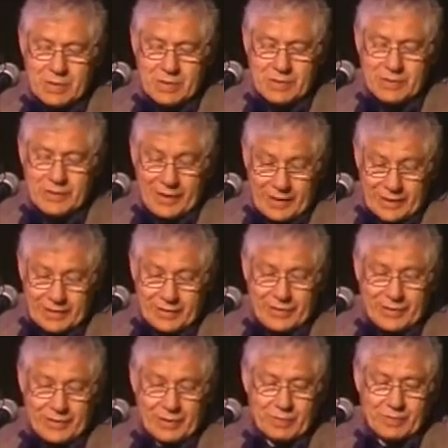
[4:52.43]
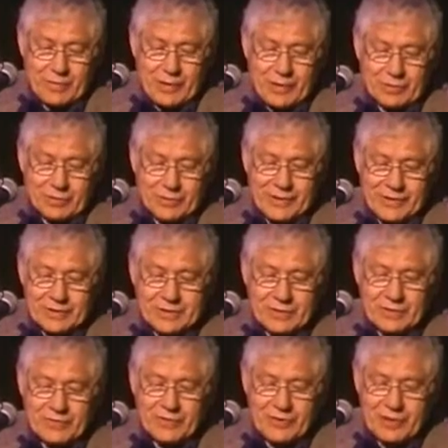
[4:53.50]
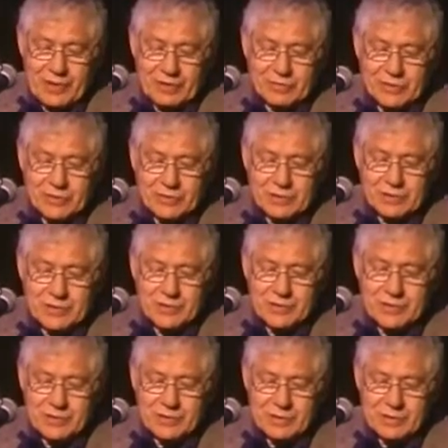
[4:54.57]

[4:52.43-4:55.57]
died there by the tens of thousands